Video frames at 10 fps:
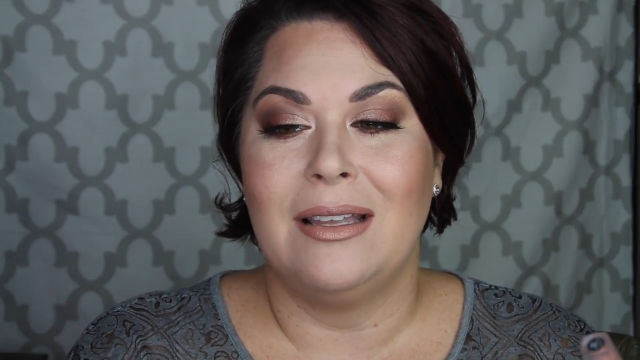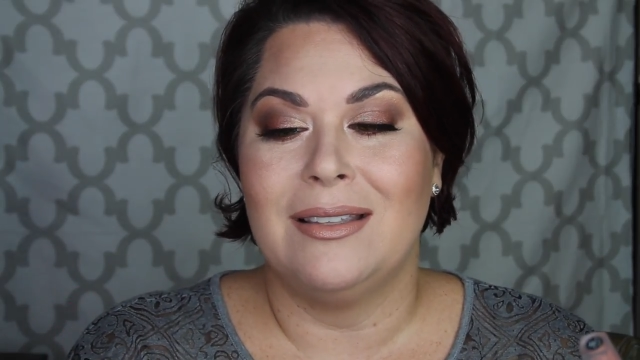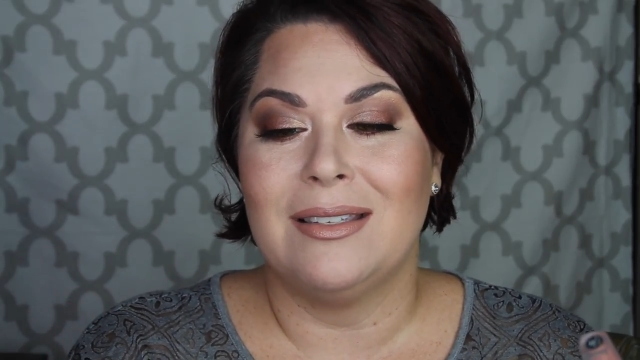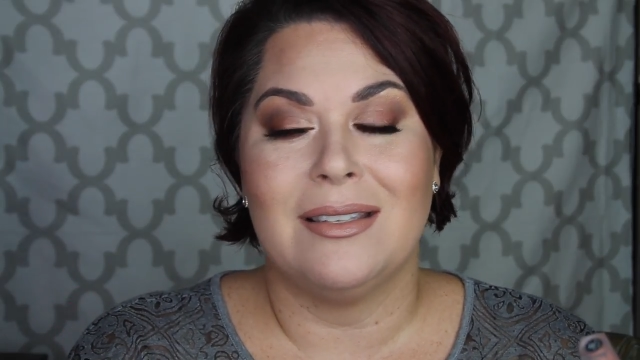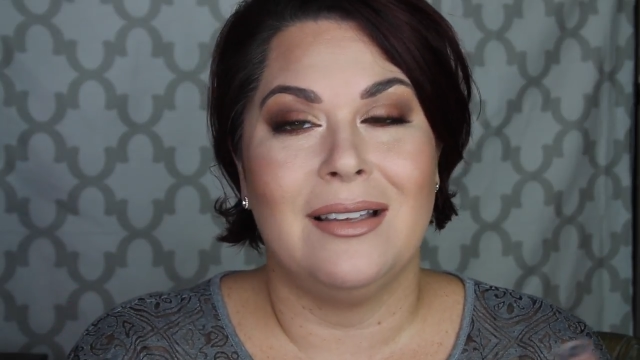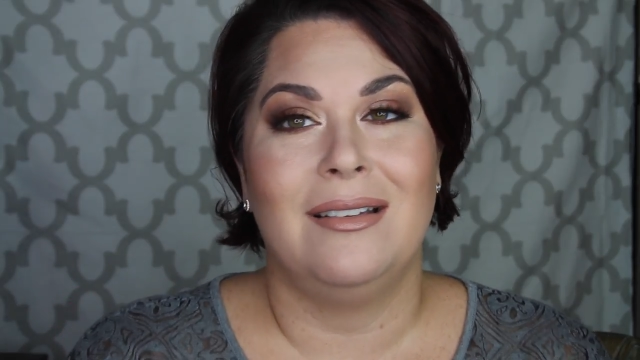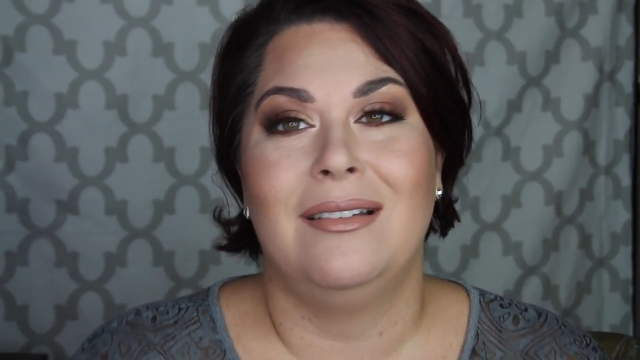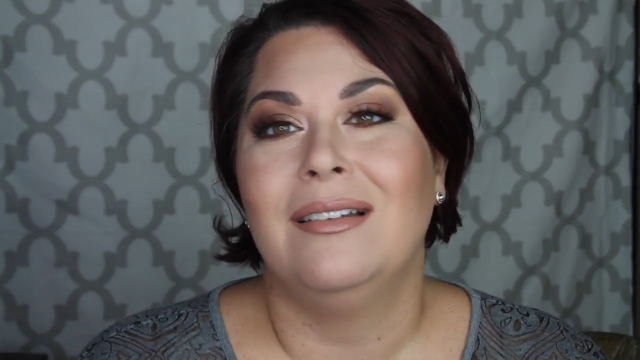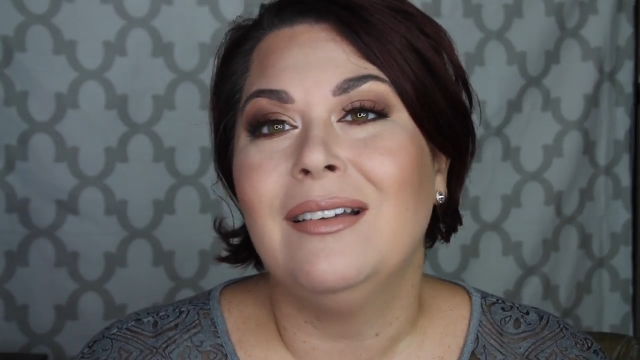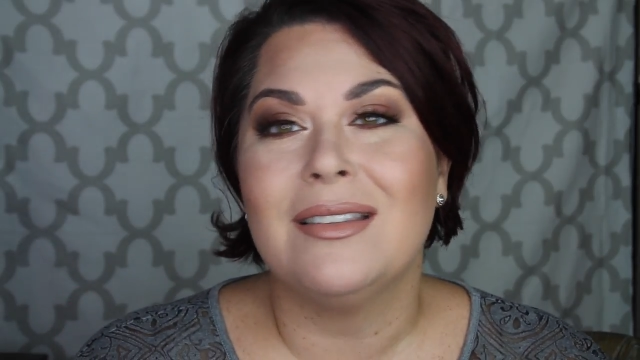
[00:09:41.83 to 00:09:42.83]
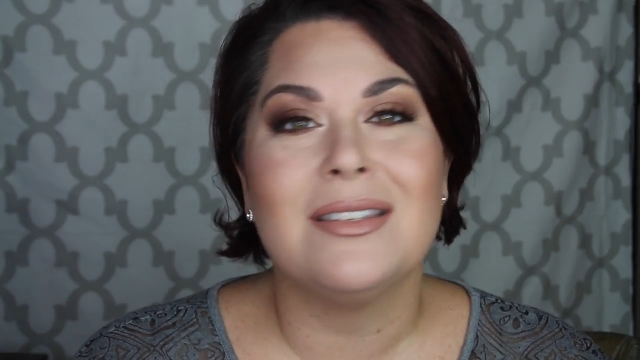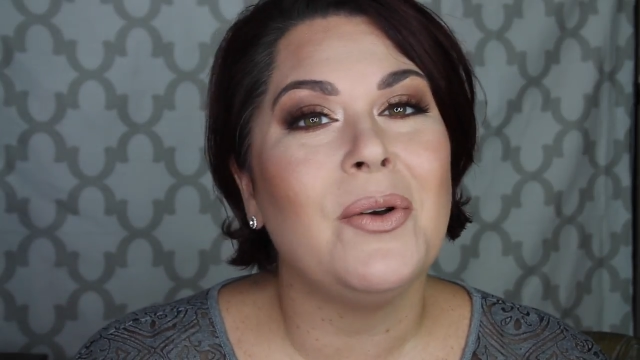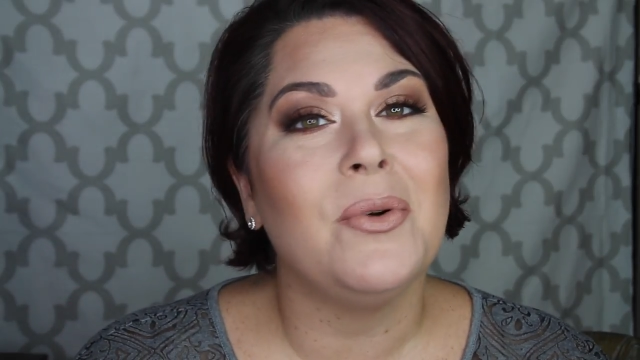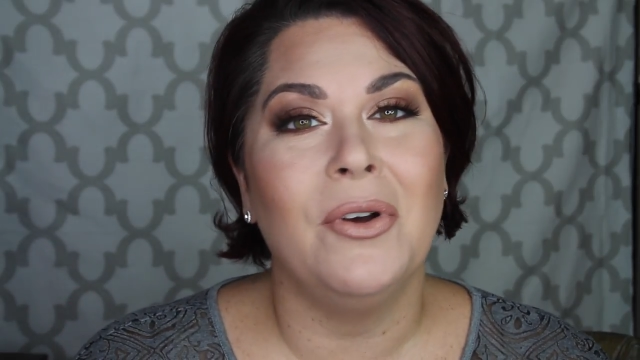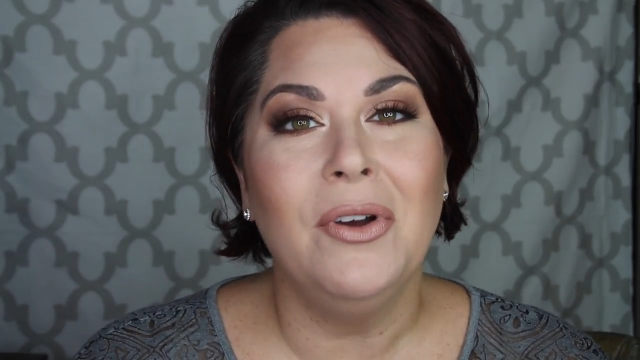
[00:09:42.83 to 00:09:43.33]
It's
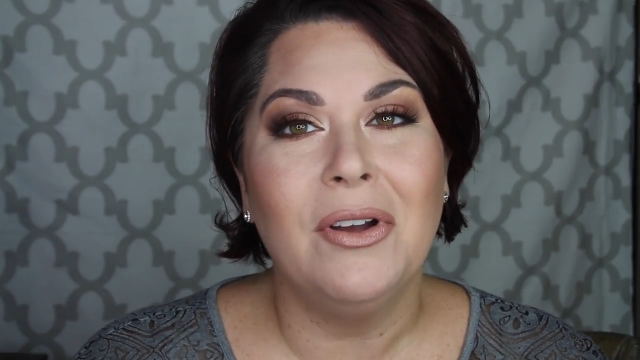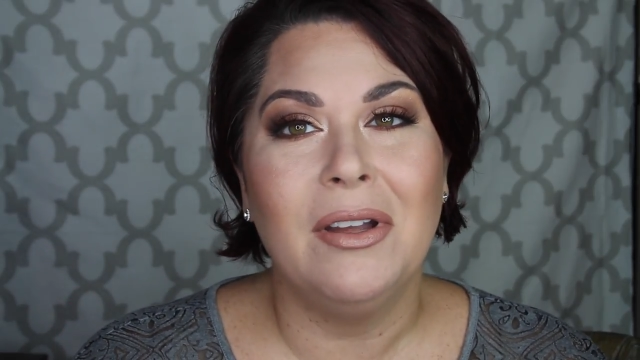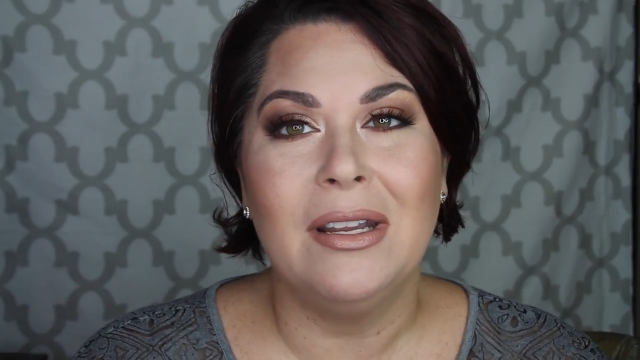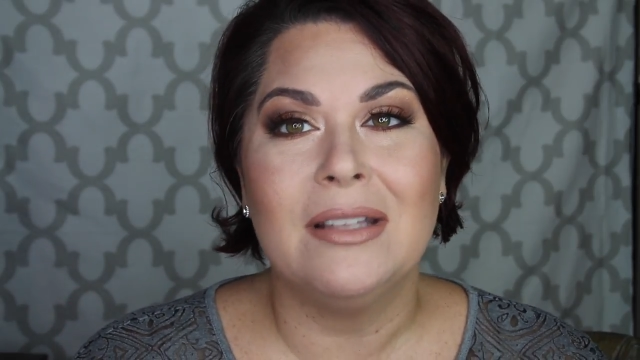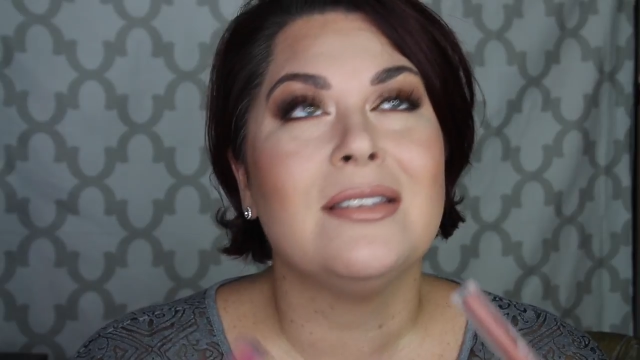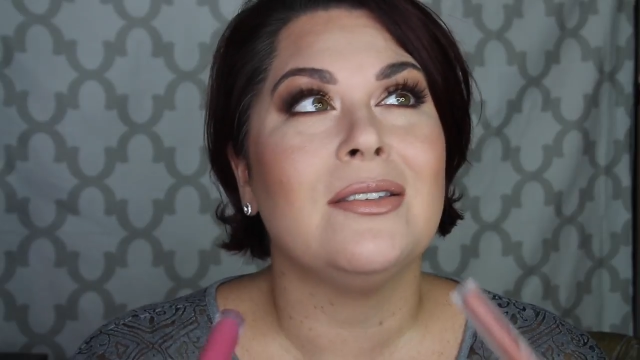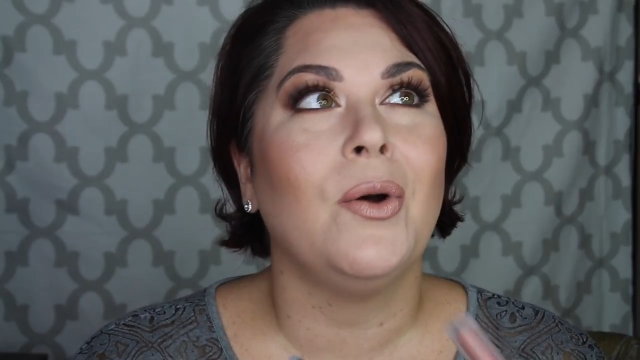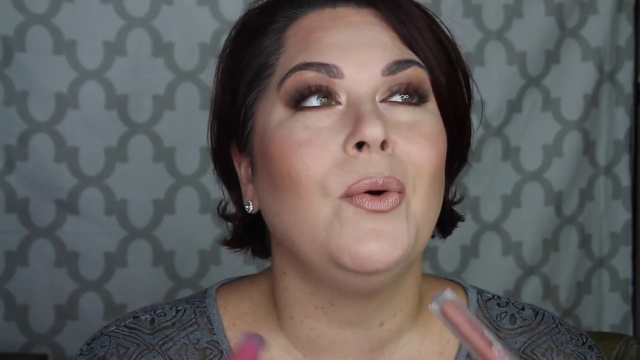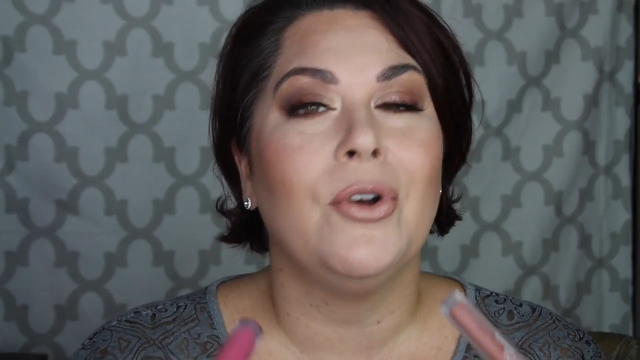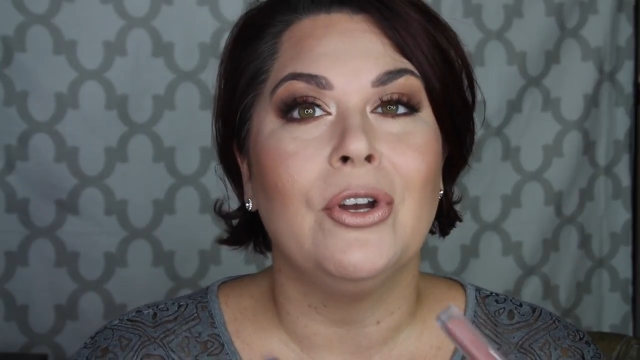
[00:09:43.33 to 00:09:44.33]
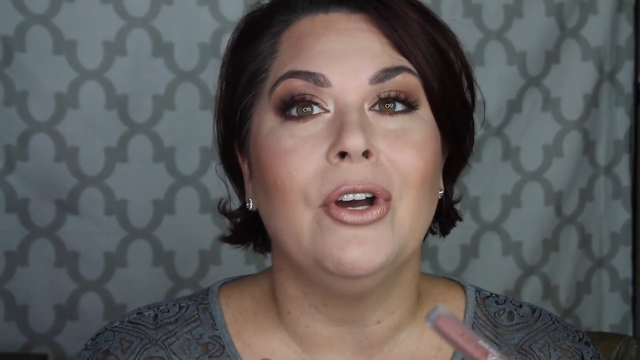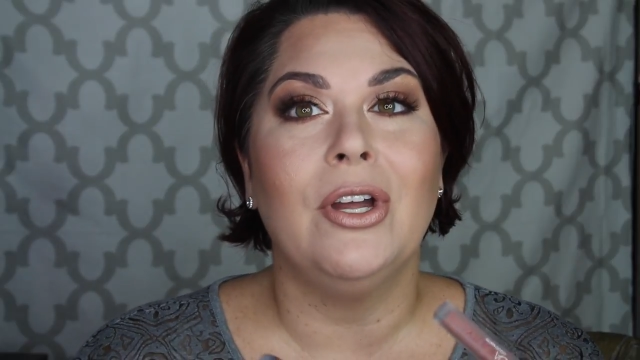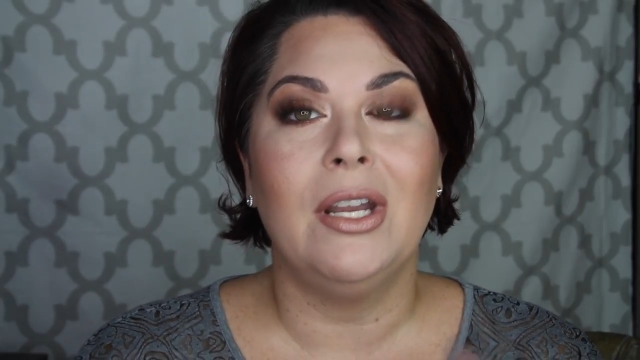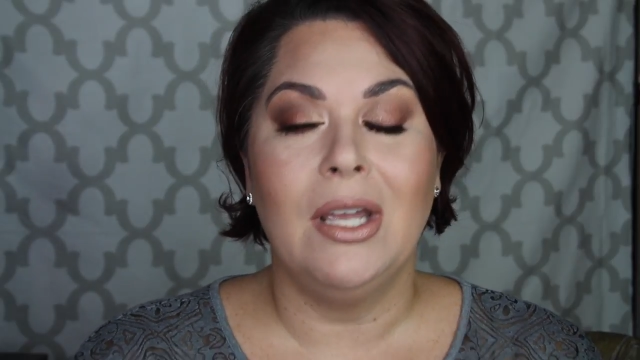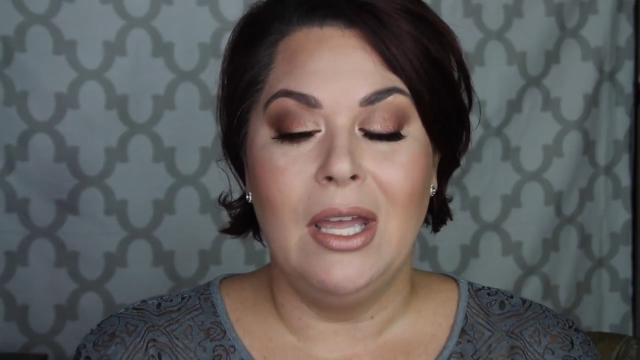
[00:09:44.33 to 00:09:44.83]
so good. It's so
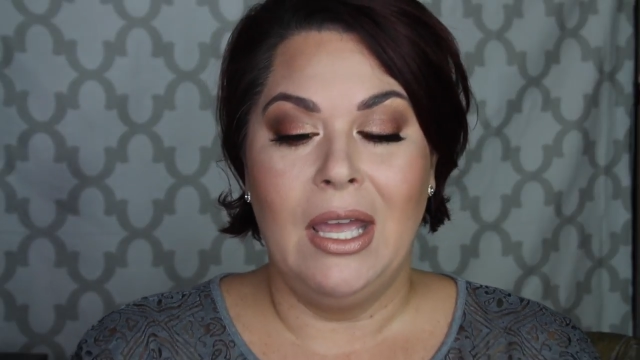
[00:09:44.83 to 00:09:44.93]
good.